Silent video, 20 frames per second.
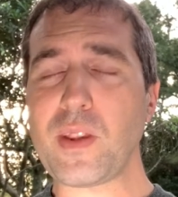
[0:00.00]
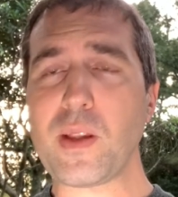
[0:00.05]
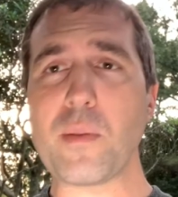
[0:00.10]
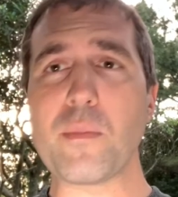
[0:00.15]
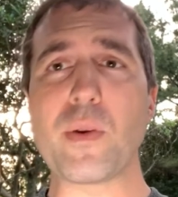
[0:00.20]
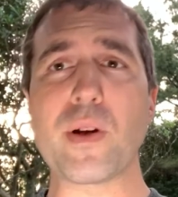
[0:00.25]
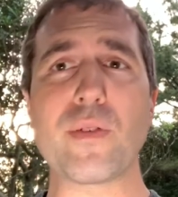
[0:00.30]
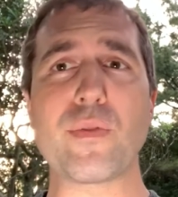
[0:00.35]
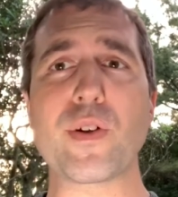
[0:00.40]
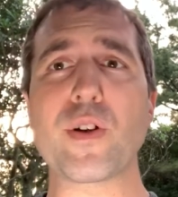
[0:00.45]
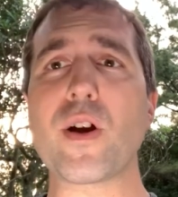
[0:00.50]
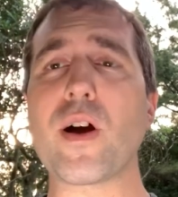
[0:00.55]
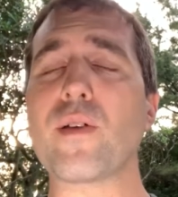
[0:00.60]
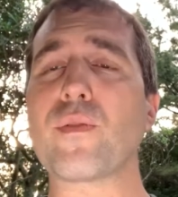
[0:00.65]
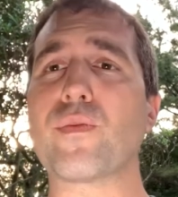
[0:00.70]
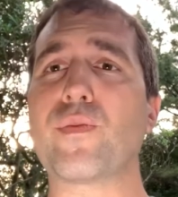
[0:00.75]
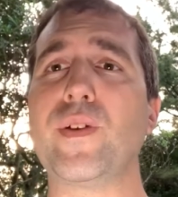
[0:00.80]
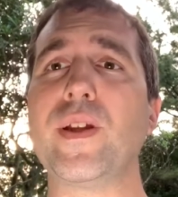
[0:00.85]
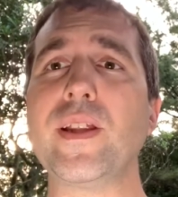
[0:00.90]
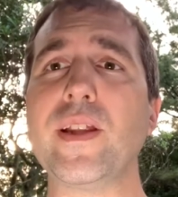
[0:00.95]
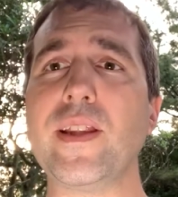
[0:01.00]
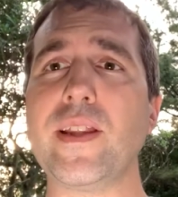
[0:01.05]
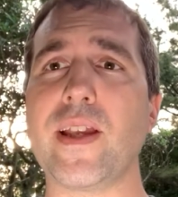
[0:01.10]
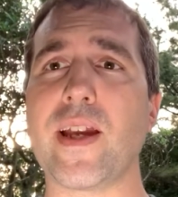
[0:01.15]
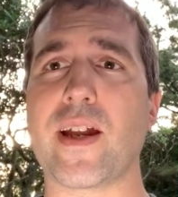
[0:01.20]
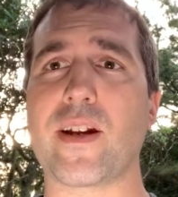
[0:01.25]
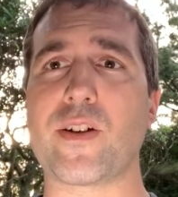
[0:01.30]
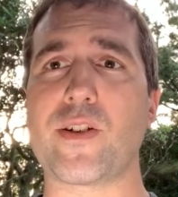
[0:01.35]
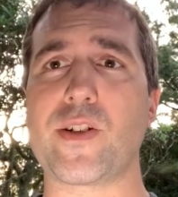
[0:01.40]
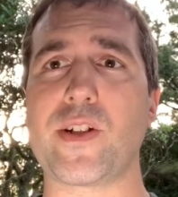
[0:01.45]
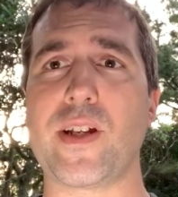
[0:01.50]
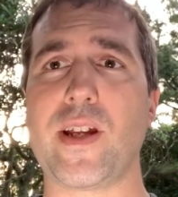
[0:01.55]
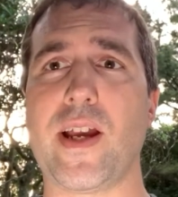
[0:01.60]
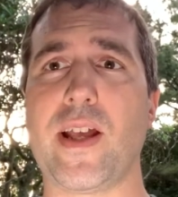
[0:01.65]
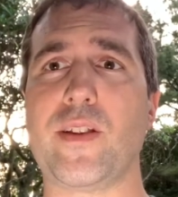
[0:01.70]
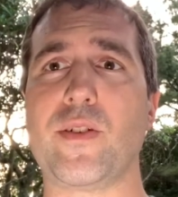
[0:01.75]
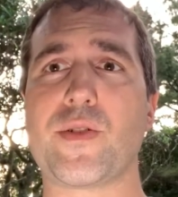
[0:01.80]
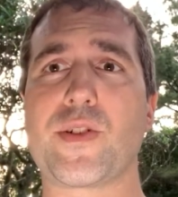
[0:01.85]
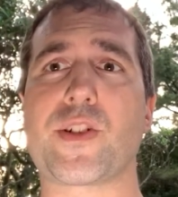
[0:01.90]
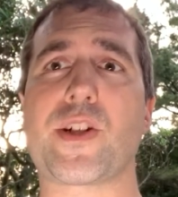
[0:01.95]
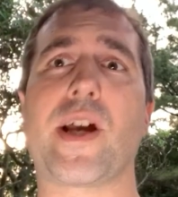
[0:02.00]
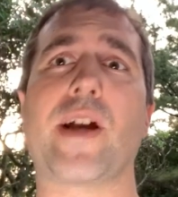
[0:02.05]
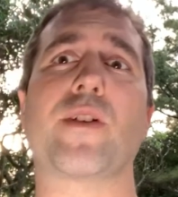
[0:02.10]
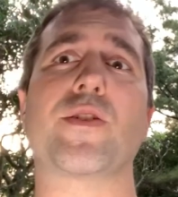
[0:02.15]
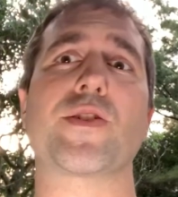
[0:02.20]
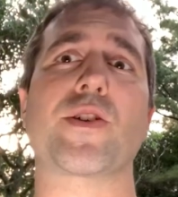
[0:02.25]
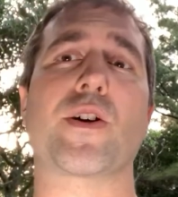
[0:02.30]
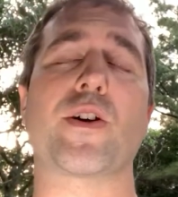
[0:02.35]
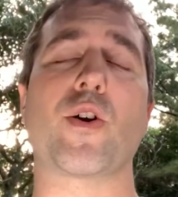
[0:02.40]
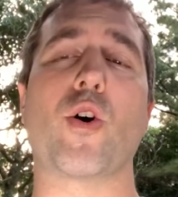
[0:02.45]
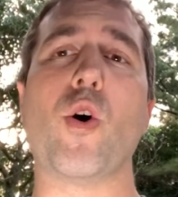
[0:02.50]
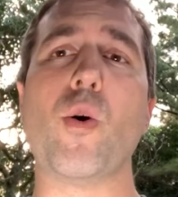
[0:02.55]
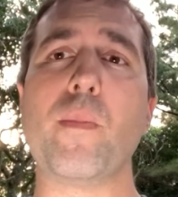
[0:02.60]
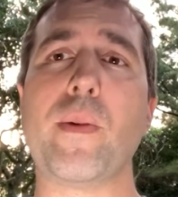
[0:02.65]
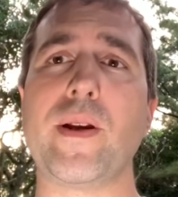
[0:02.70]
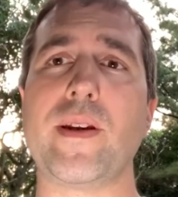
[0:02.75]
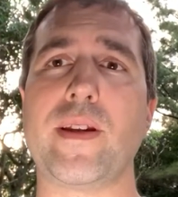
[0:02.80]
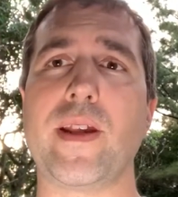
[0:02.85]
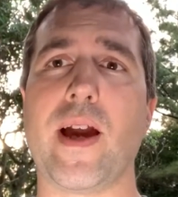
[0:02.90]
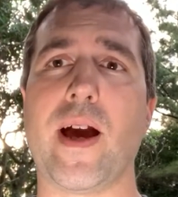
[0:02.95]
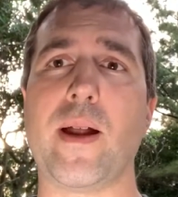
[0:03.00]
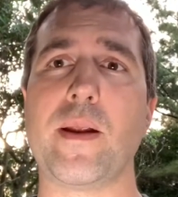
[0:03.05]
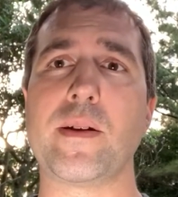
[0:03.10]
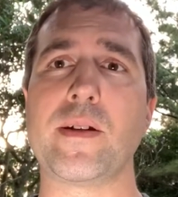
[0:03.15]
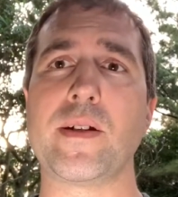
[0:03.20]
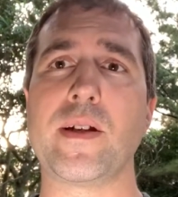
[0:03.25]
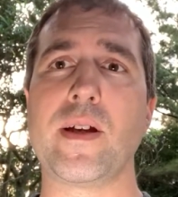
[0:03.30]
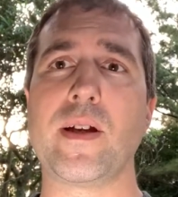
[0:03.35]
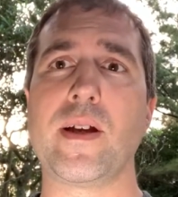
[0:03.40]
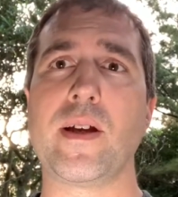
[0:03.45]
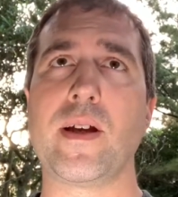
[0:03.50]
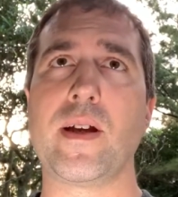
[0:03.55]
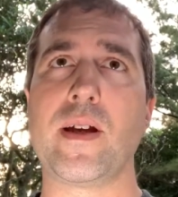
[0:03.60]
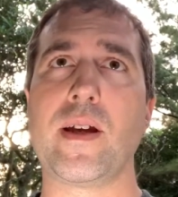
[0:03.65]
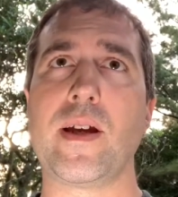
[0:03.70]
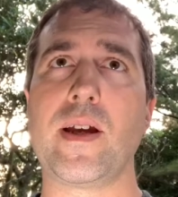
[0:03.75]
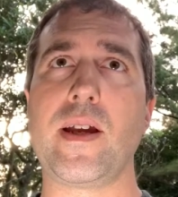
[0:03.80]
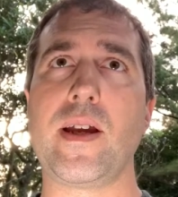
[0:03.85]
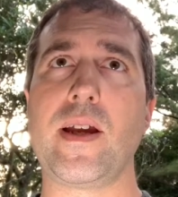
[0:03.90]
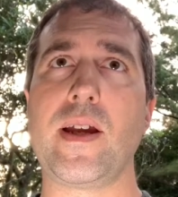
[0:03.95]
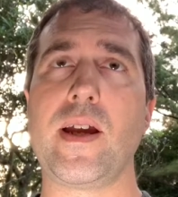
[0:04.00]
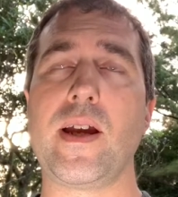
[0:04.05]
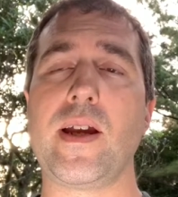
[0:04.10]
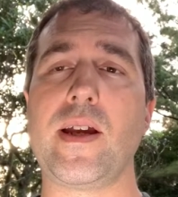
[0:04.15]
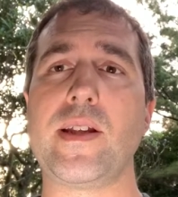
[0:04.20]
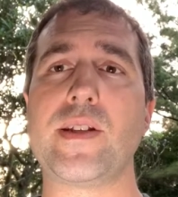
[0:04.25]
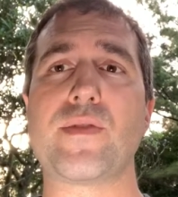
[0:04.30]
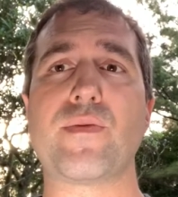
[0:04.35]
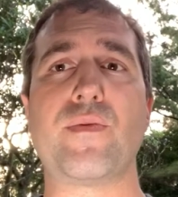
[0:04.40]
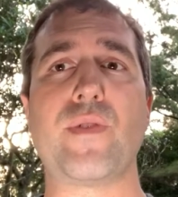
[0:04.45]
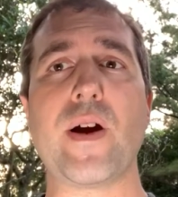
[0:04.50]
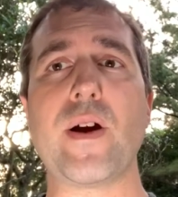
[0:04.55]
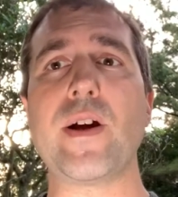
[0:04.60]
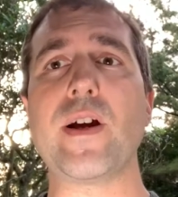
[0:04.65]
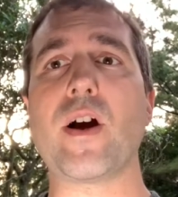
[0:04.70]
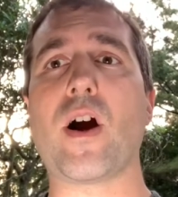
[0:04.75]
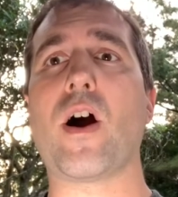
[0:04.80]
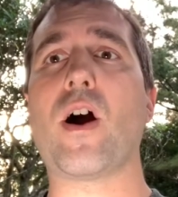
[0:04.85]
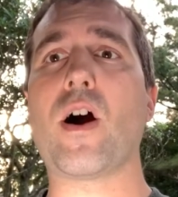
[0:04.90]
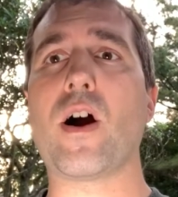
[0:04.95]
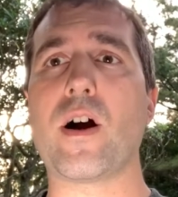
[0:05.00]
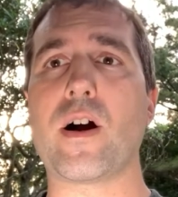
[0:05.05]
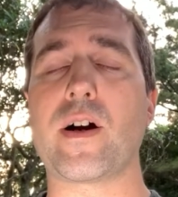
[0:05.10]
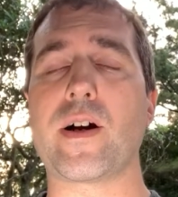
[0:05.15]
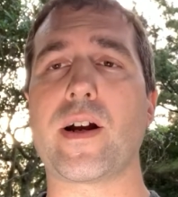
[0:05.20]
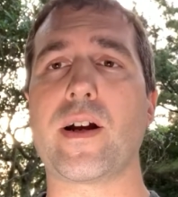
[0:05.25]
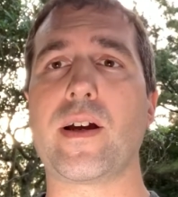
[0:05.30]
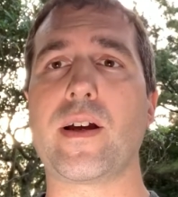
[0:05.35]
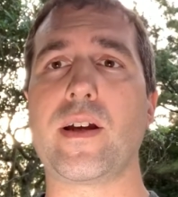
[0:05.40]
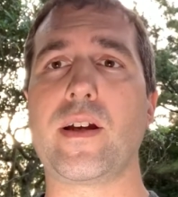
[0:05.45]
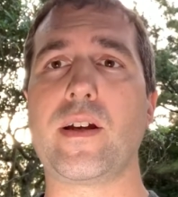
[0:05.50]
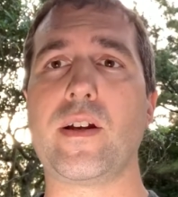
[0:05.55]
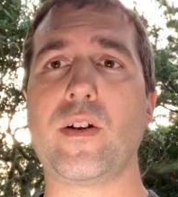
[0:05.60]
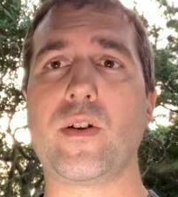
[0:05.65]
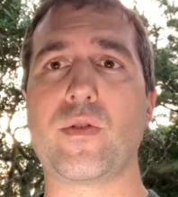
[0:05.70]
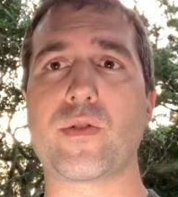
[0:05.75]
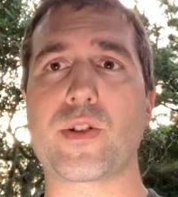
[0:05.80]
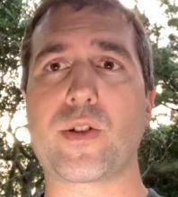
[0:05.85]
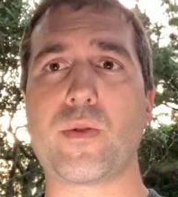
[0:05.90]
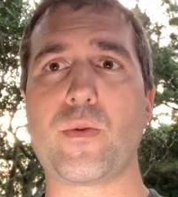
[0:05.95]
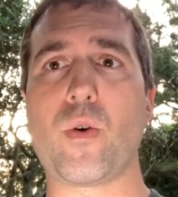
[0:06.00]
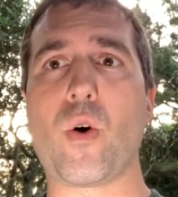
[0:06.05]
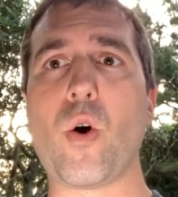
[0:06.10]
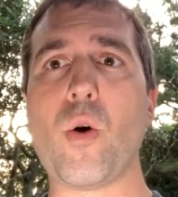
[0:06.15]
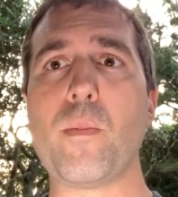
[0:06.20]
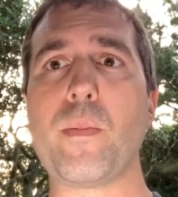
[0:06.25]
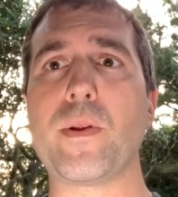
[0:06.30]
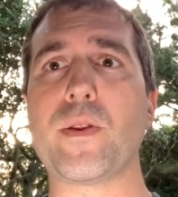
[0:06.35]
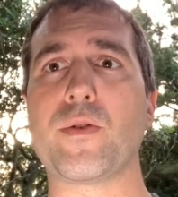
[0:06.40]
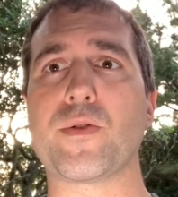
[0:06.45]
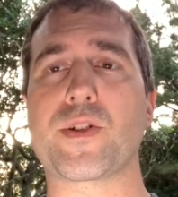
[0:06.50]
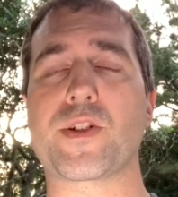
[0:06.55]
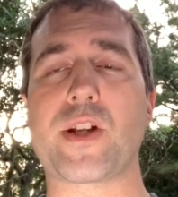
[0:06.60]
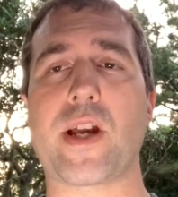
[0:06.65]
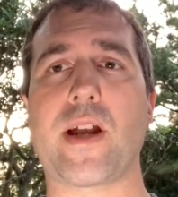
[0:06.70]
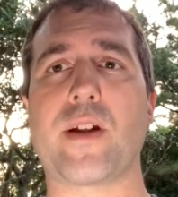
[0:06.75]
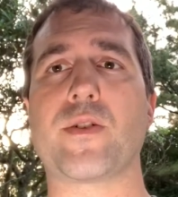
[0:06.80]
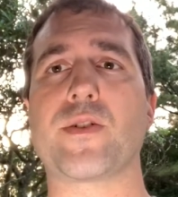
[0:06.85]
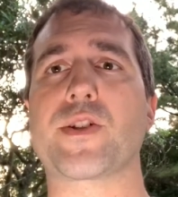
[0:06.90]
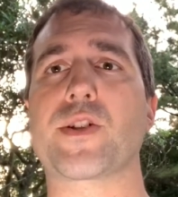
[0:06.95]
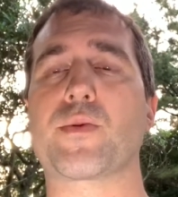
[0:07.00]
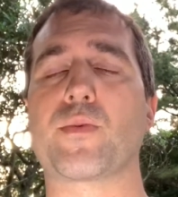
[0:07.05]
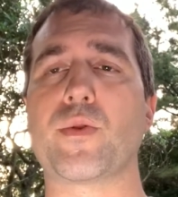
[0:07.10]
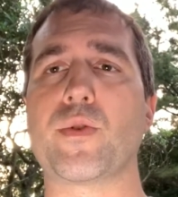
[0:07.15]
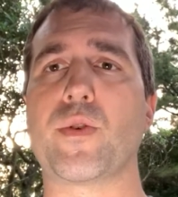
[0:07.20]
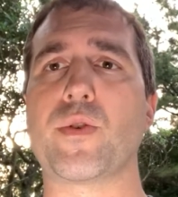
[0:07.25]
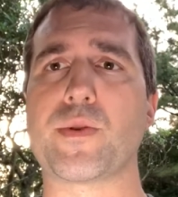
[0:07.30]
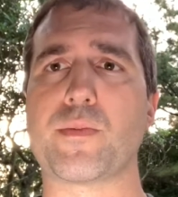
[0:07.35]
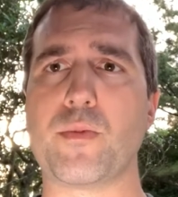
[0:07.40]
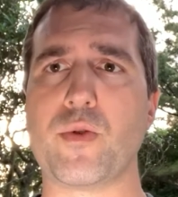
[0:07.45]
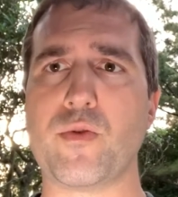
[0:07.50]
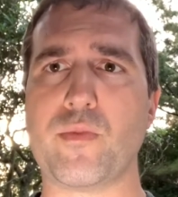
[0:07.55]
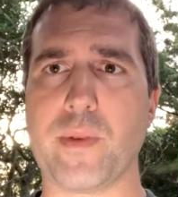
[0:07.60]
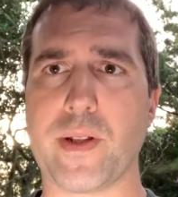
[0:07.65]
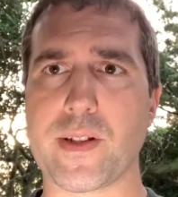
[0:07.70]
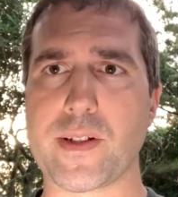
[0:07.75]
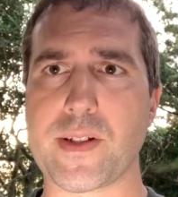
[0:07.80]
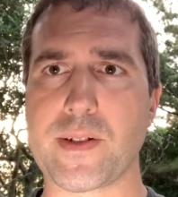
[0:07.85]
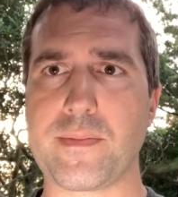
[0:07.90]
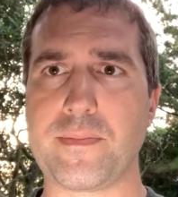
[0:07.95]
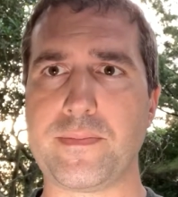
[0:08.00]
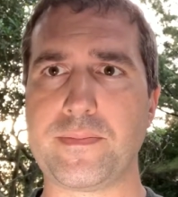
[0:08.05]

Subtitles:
But if you're not feeling the energy and those channels aren't opened yet, it's very hard, to open those channels through those movements.